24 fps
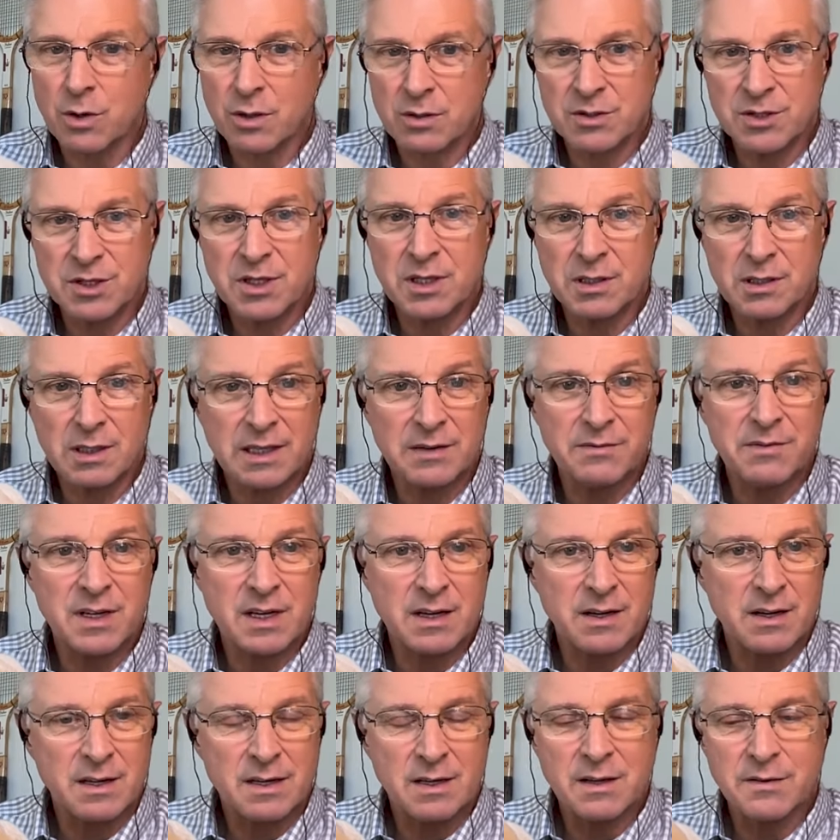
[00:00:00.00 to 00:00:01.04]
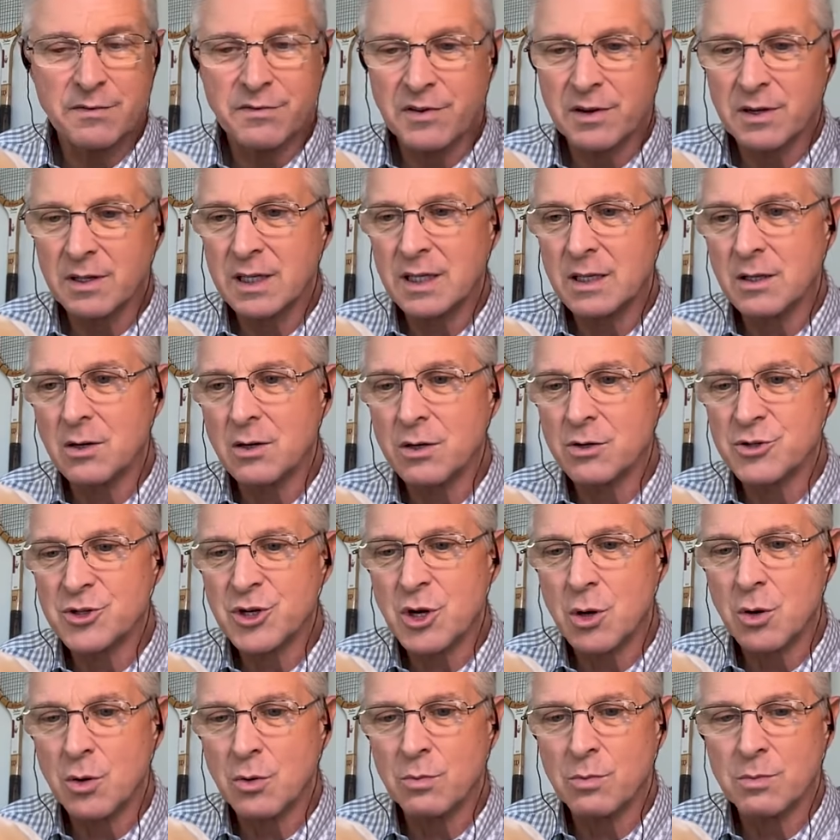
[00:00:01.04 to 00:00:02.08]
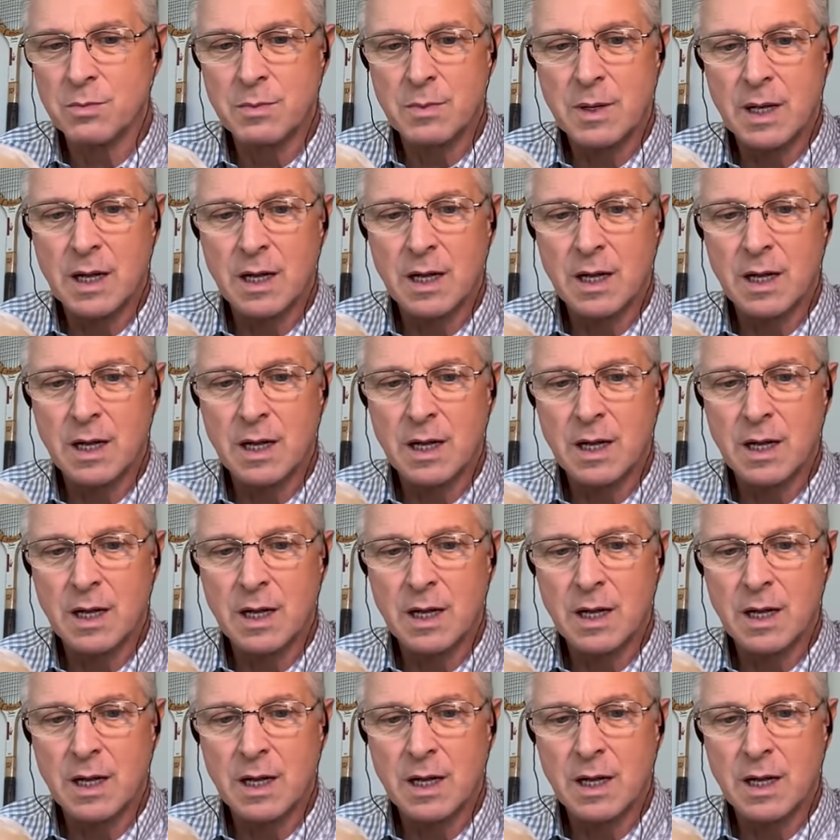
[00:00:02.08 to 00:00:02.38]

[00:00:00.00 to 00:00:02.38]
she lived in a fairly large home,